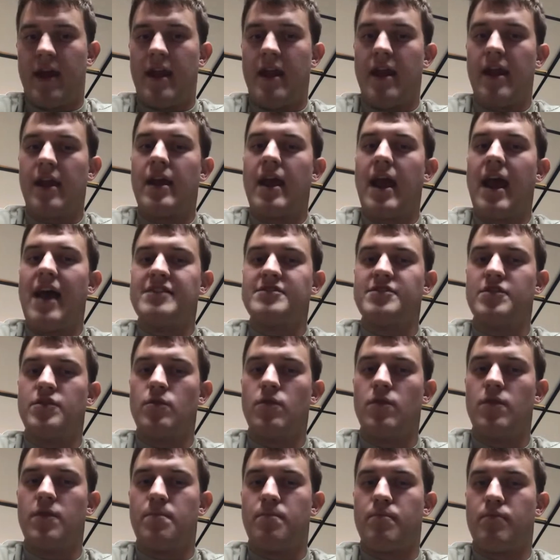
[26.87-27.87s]
And it has to do
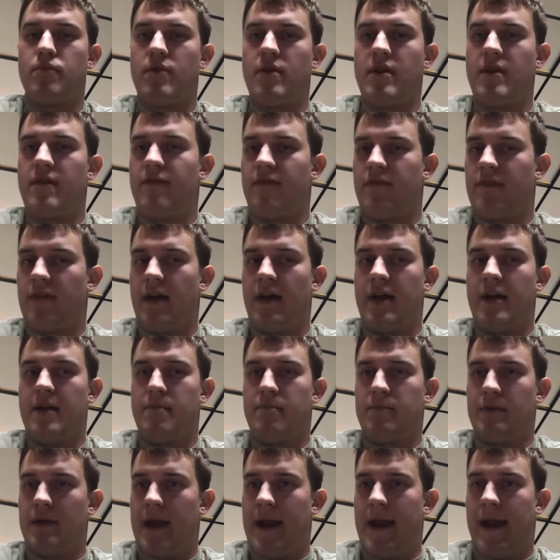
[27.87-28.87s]
with pre-flight
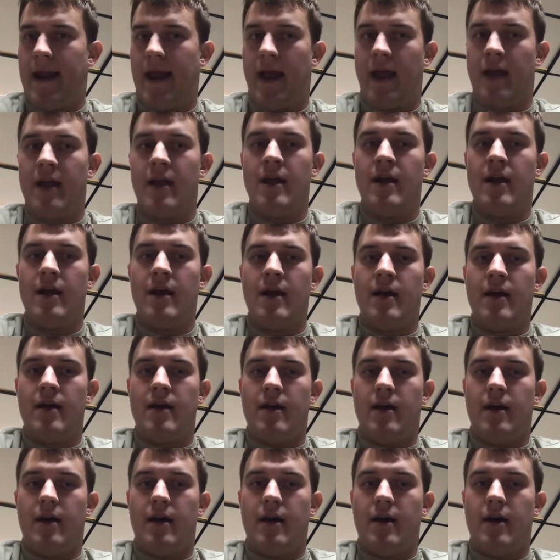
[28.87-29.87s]
planning.
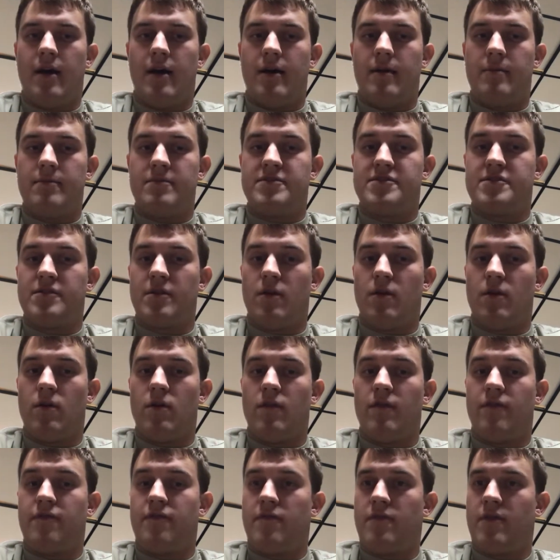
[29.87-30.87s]

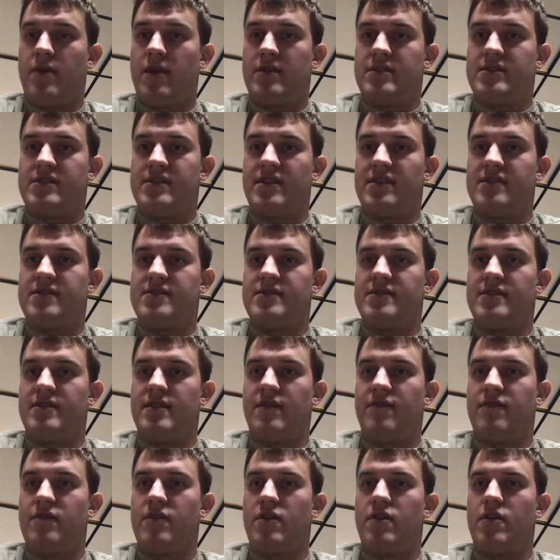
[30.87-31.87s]
So, for instance,
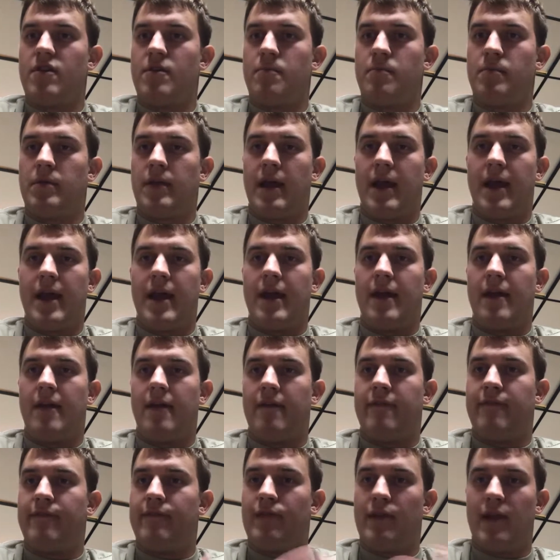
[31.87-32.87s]
if you're going to plan
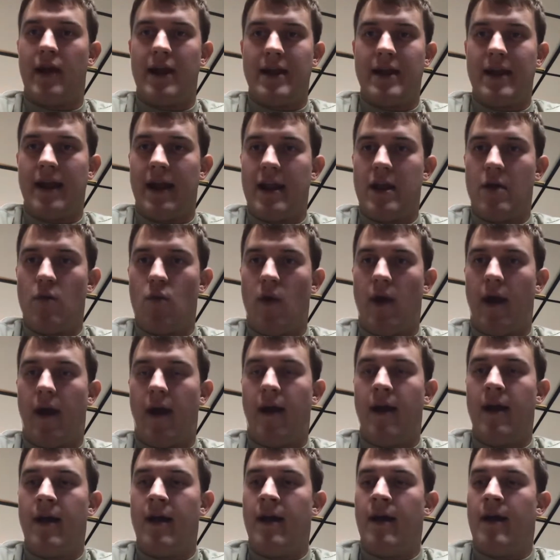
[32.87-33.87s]
a flight anywhere,
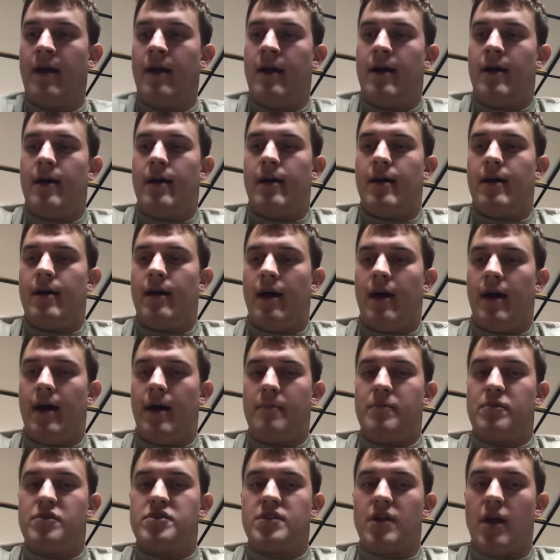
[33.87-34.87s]

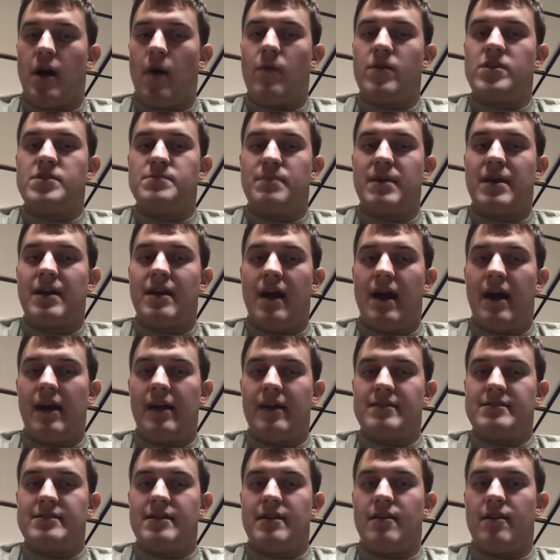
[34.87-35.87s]
you should always be
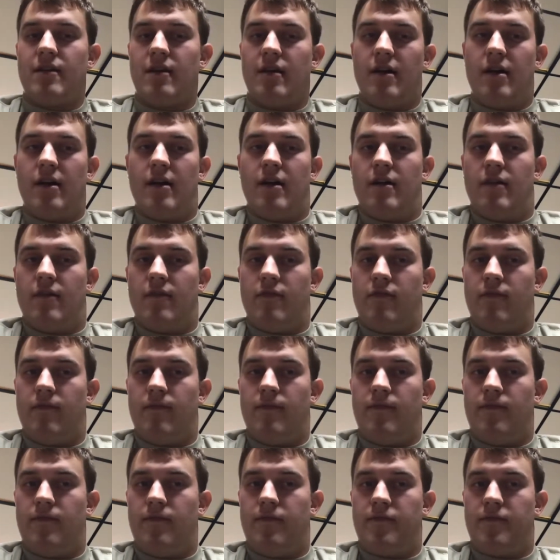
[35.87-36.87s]
cognizant of,
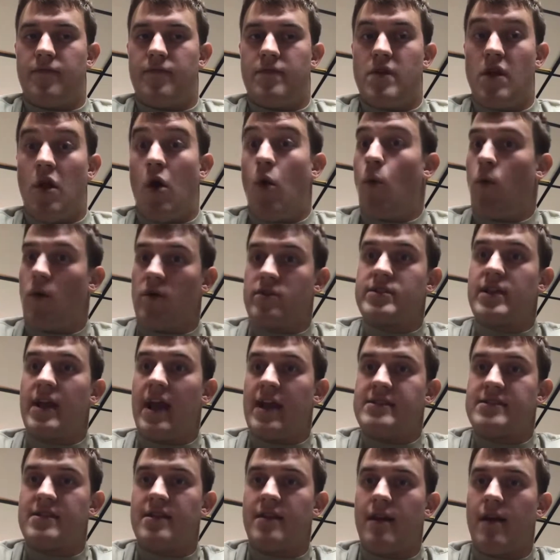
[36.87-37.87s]
worst
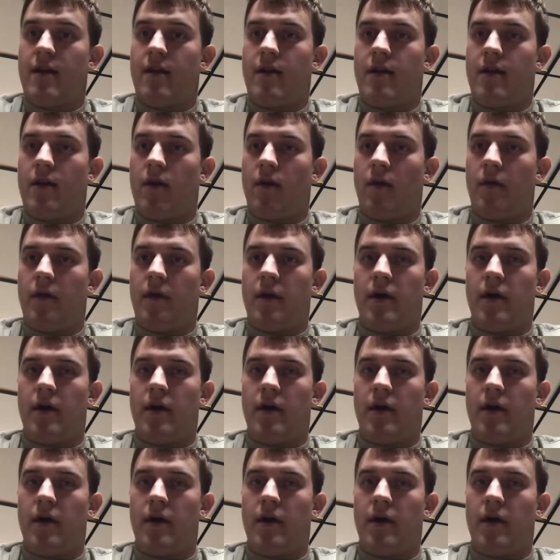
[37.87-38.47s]
case scenario.